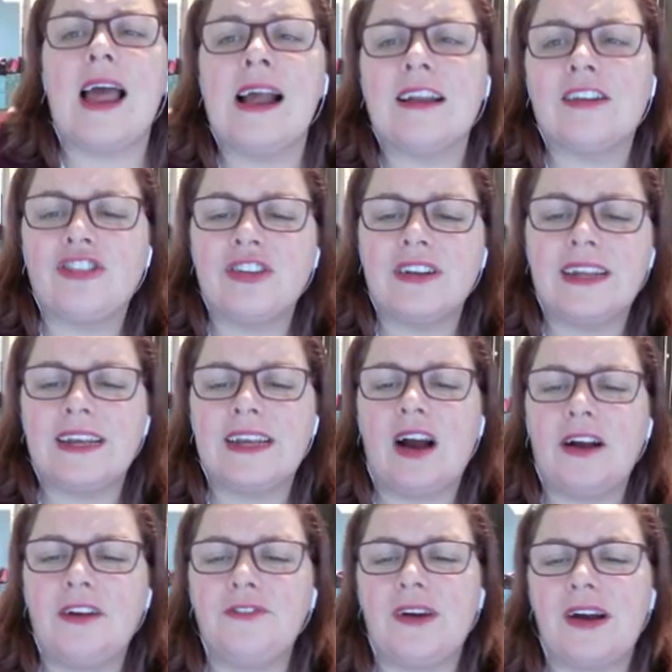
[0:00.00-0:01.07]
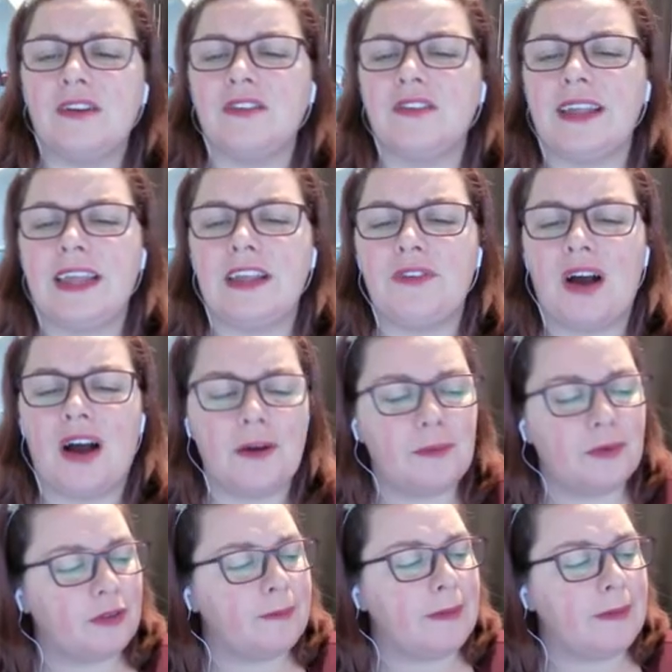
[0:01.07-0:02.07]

and actually I found either